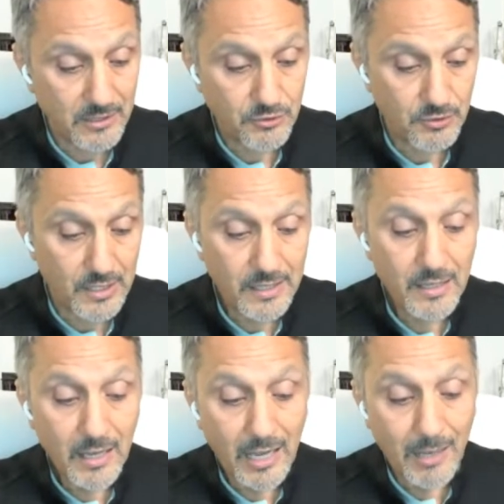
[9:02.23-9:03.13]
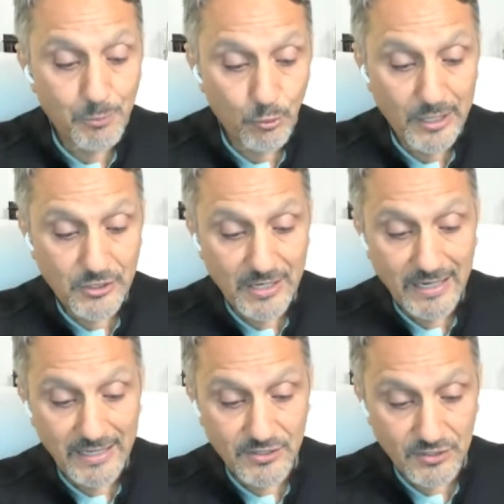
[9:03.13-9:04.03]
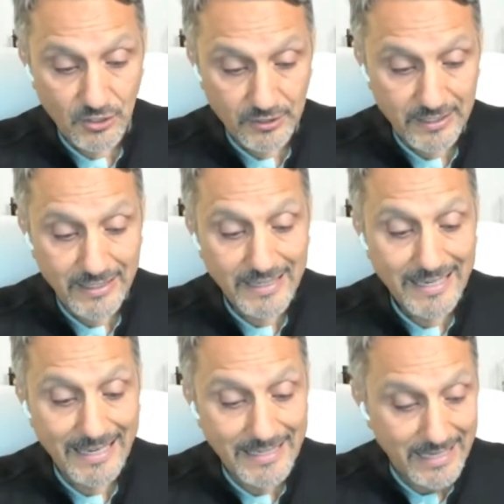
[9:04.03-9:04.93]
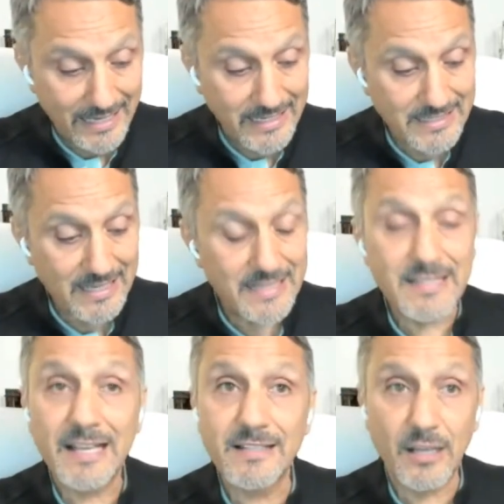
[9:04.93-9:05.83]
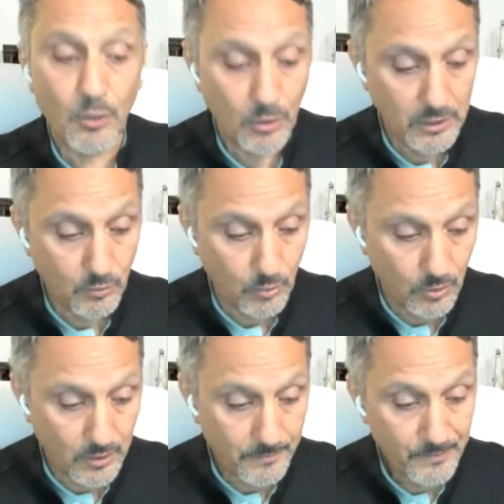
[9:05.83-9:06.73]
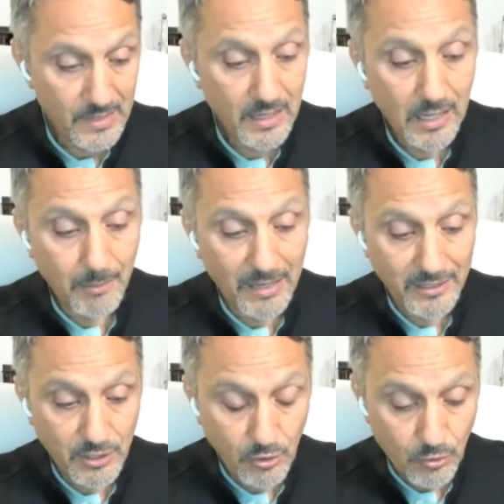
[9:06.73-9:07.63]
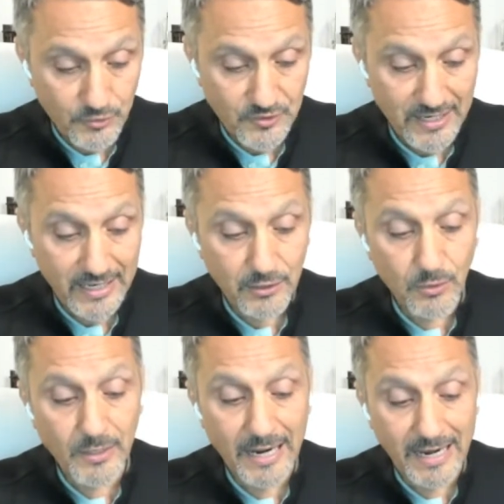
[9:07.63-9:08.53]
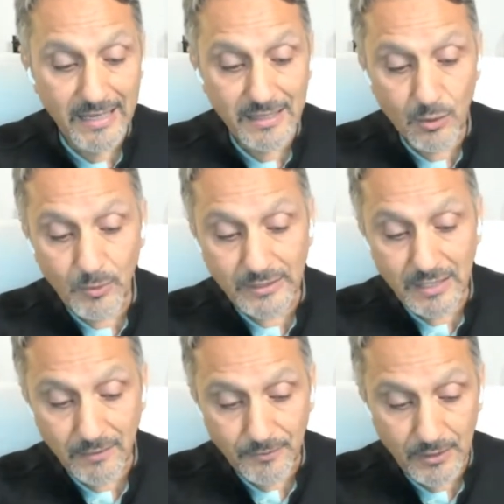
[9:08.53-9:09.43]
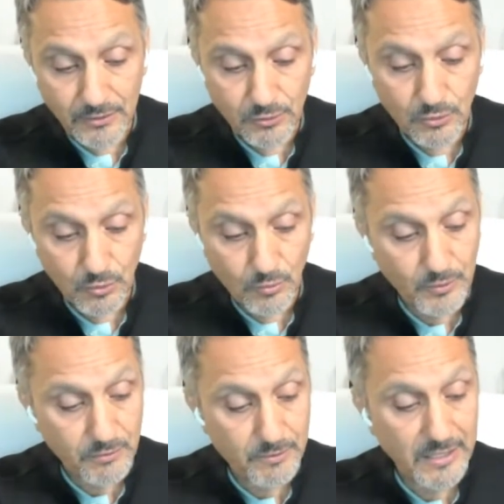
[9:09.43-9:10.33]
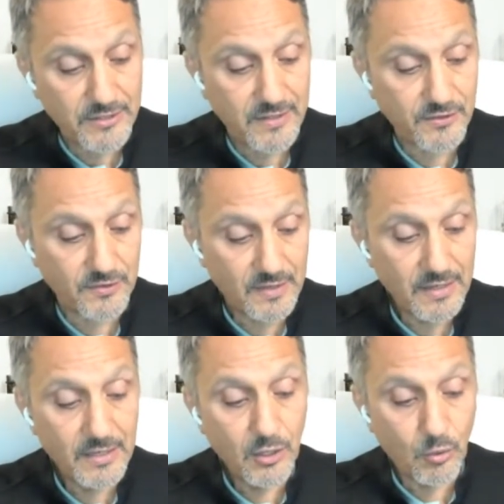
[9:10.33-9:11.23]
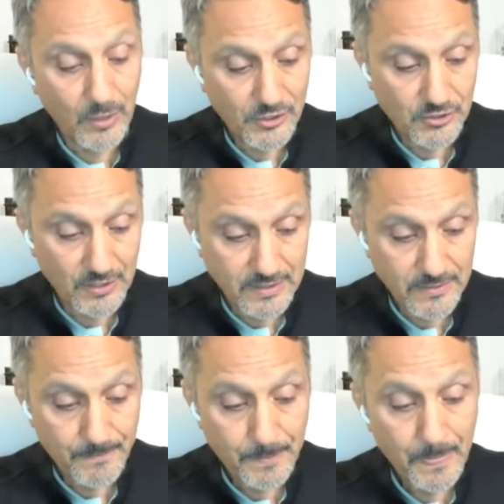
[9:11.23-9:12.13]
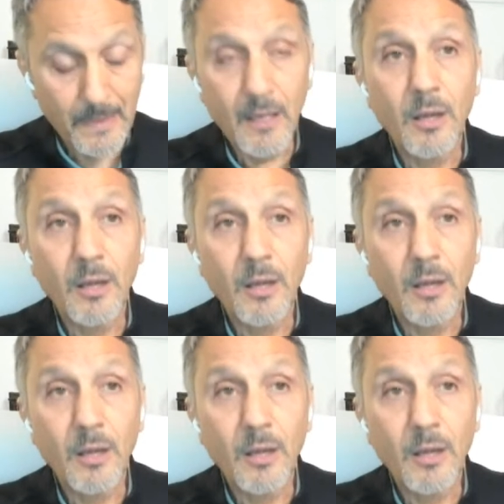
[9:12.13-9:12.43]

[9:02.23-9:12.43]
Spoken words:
the military operation against Turkey in any sense as a holy war, a modern crusade, or anything whatever to do with religious questions.